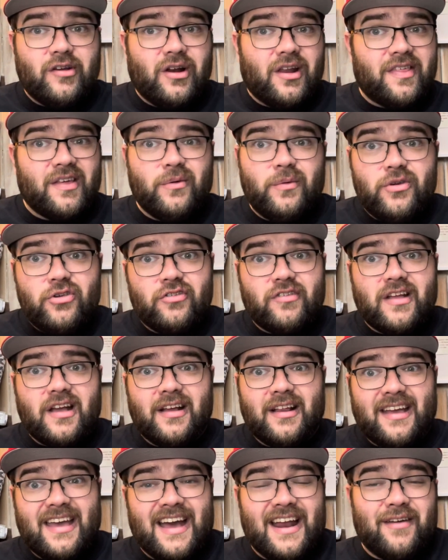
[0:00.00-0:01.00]
I think we just kind
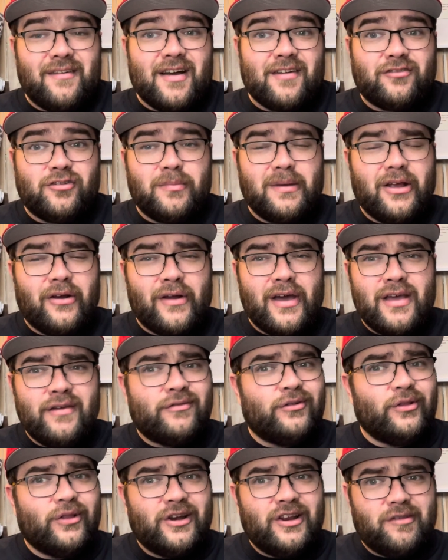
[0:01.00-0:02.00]
of have to be
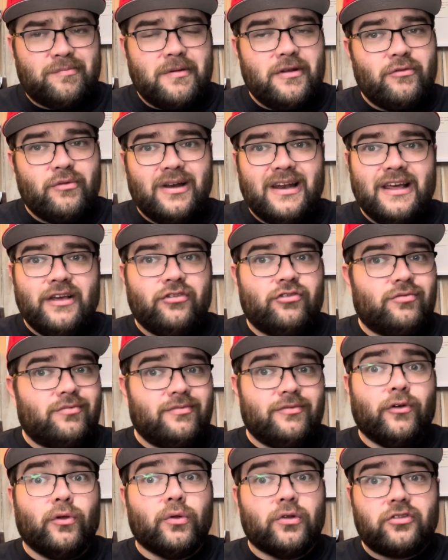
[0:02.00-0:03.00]
grateful that it's been released
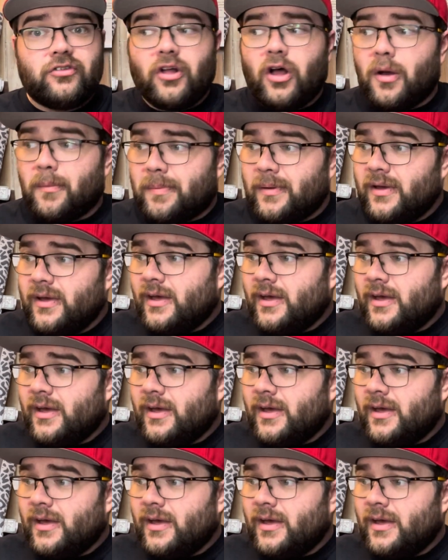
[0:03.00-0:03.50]
full stop.